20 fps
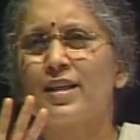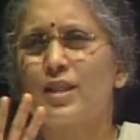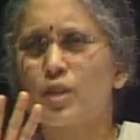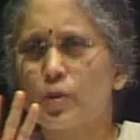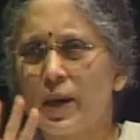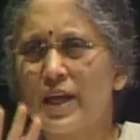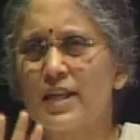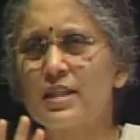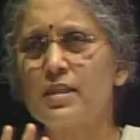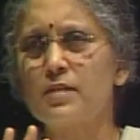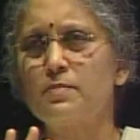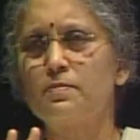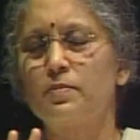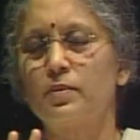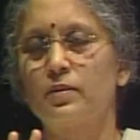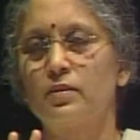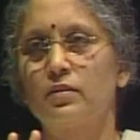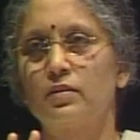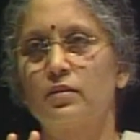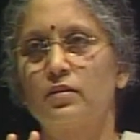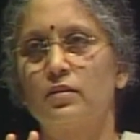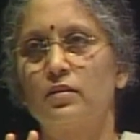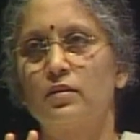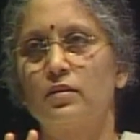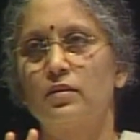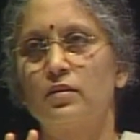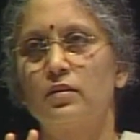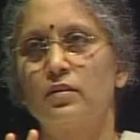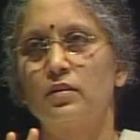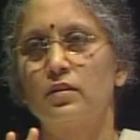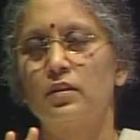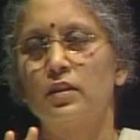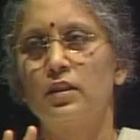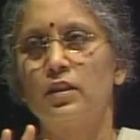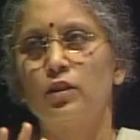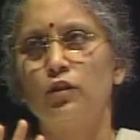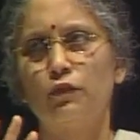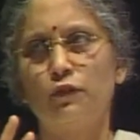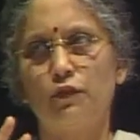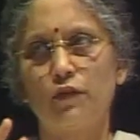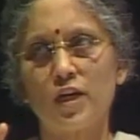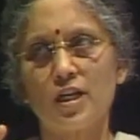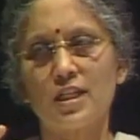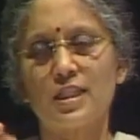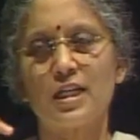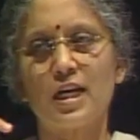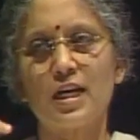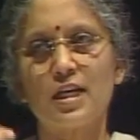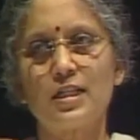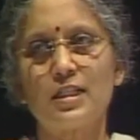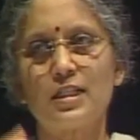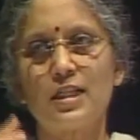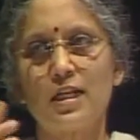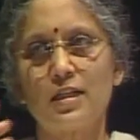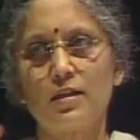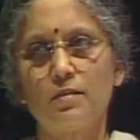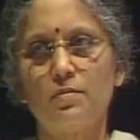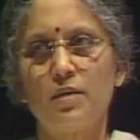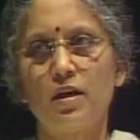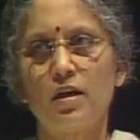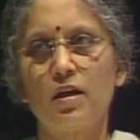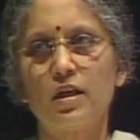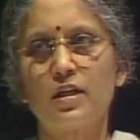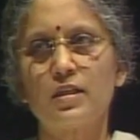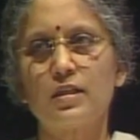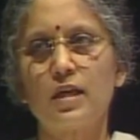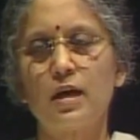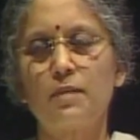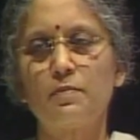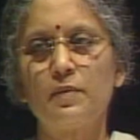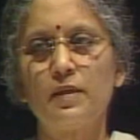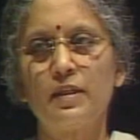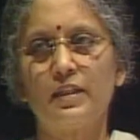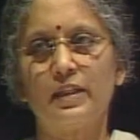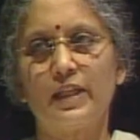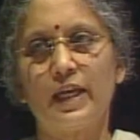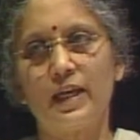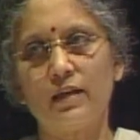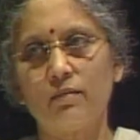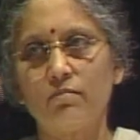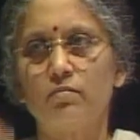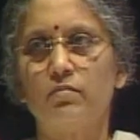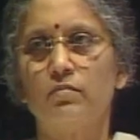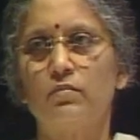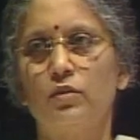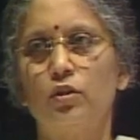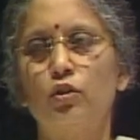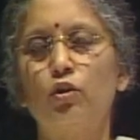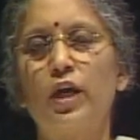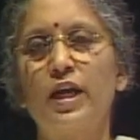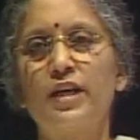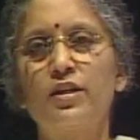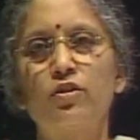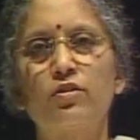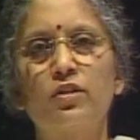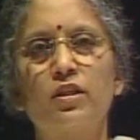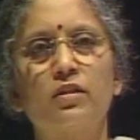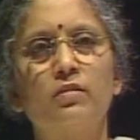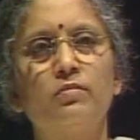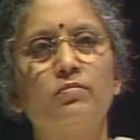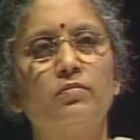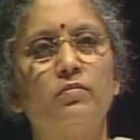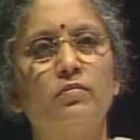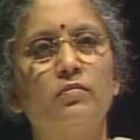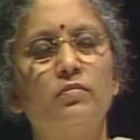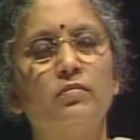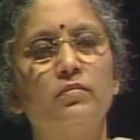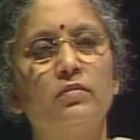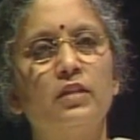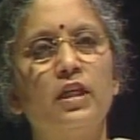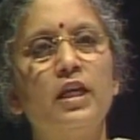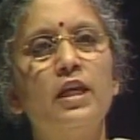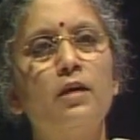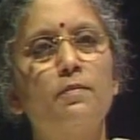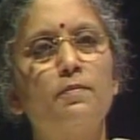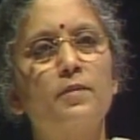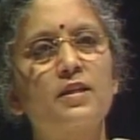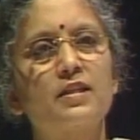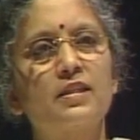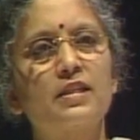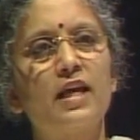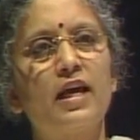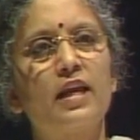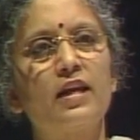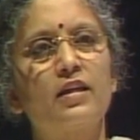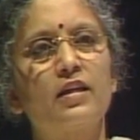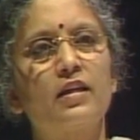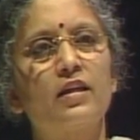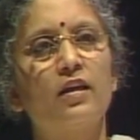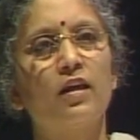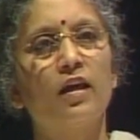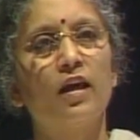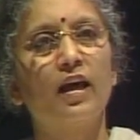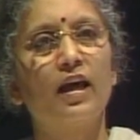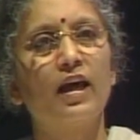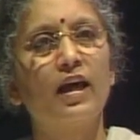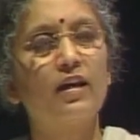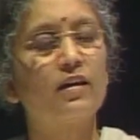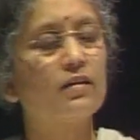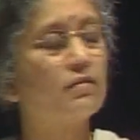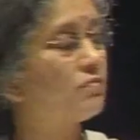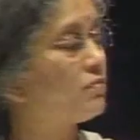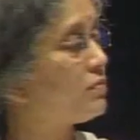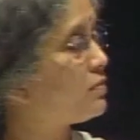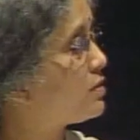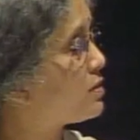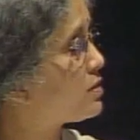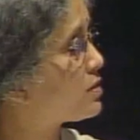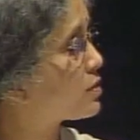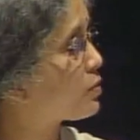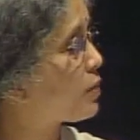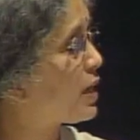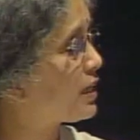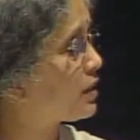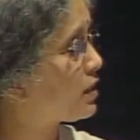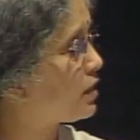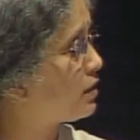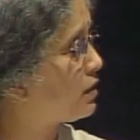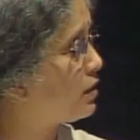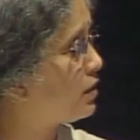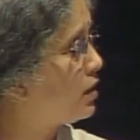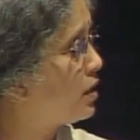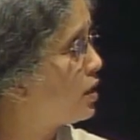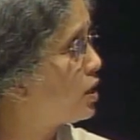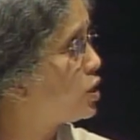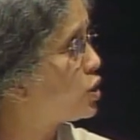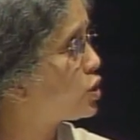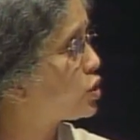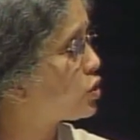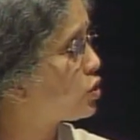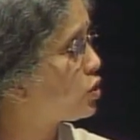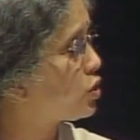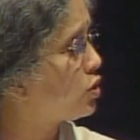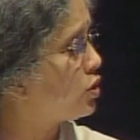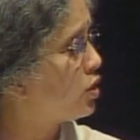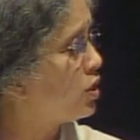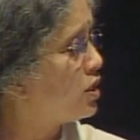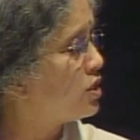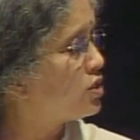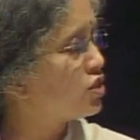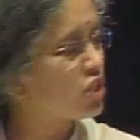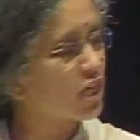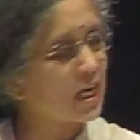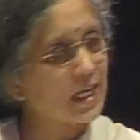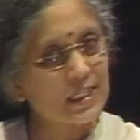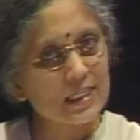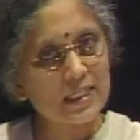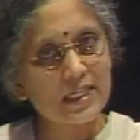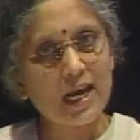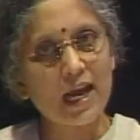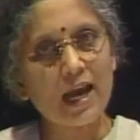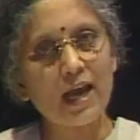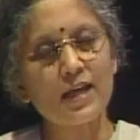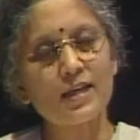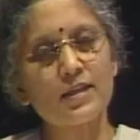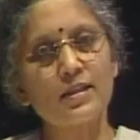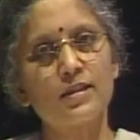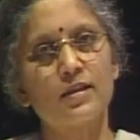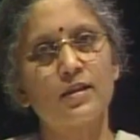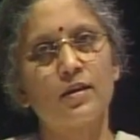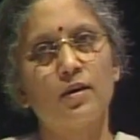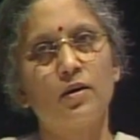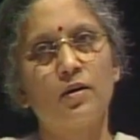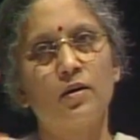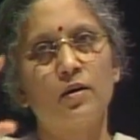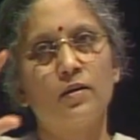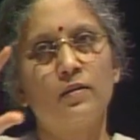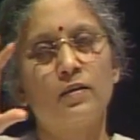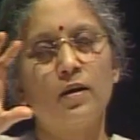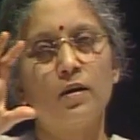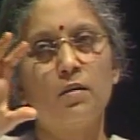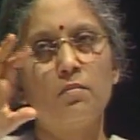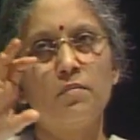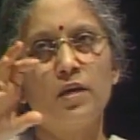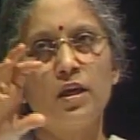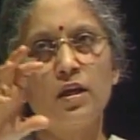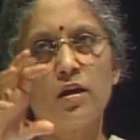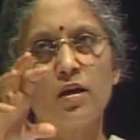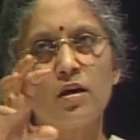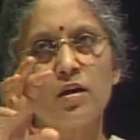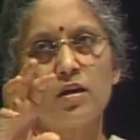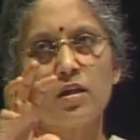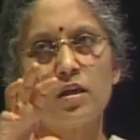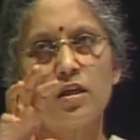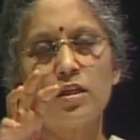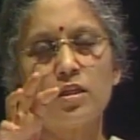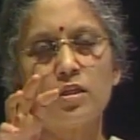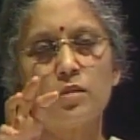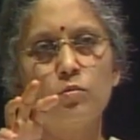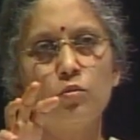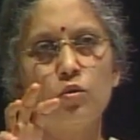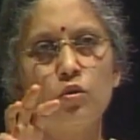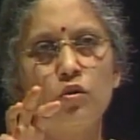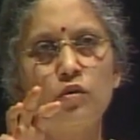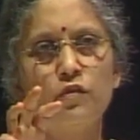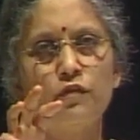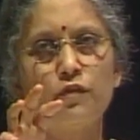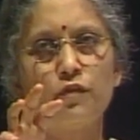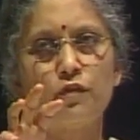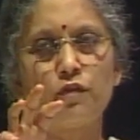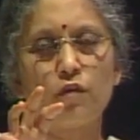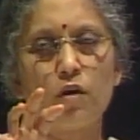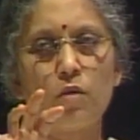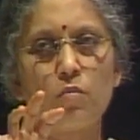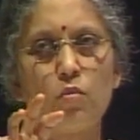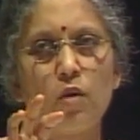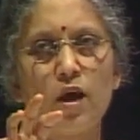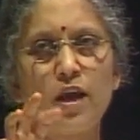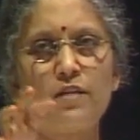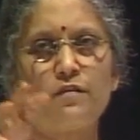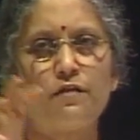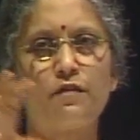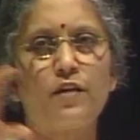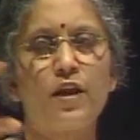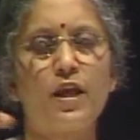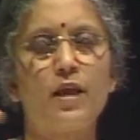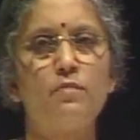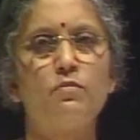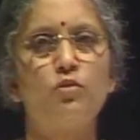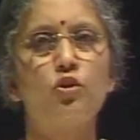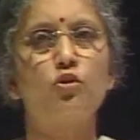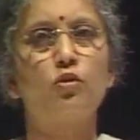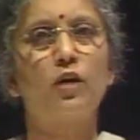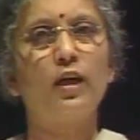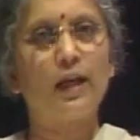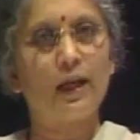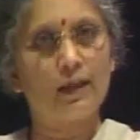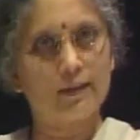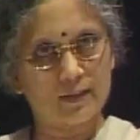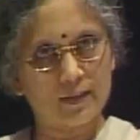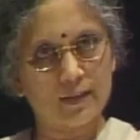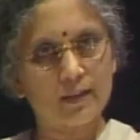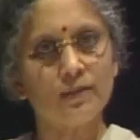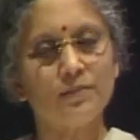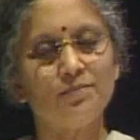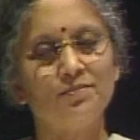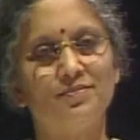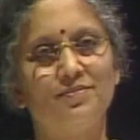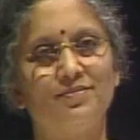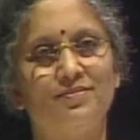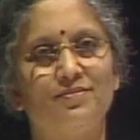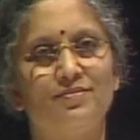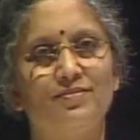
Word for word: It's quite simple. You first understand the mirror example then you get to the inner personality and it's quite clear. So just as the mirror is moved from one frame to another,